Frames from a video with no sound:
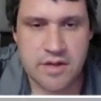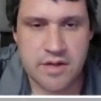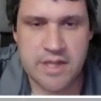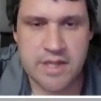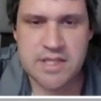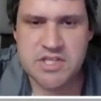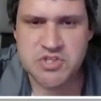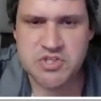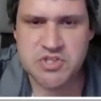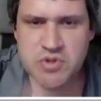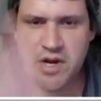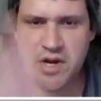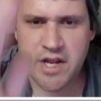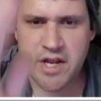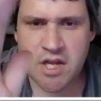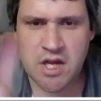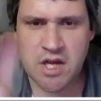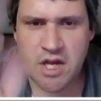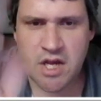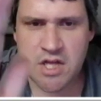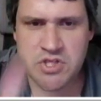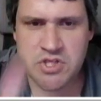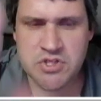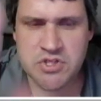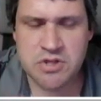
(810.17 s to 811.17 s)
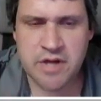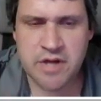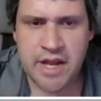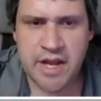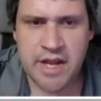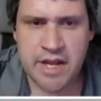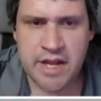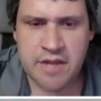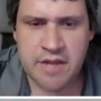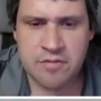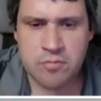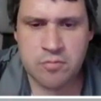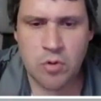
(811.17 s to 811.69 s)
and let's try to conjure
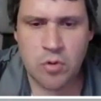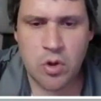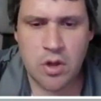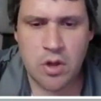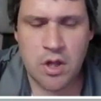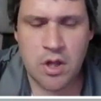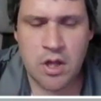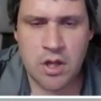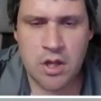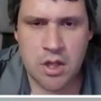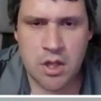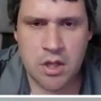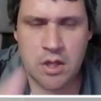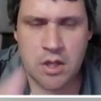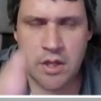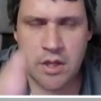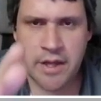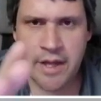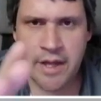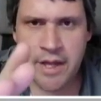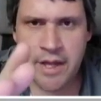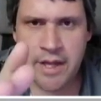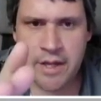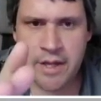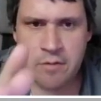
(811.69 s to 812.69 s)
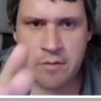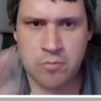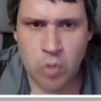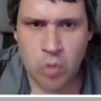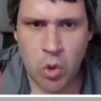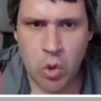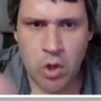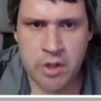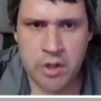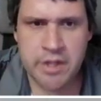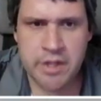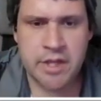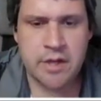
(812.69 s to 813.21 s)
a
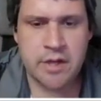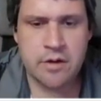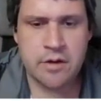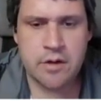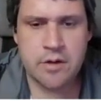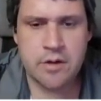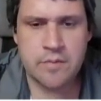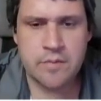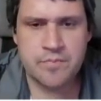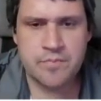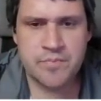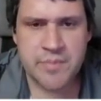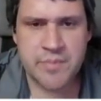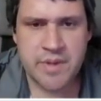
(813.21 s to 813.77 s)
role here.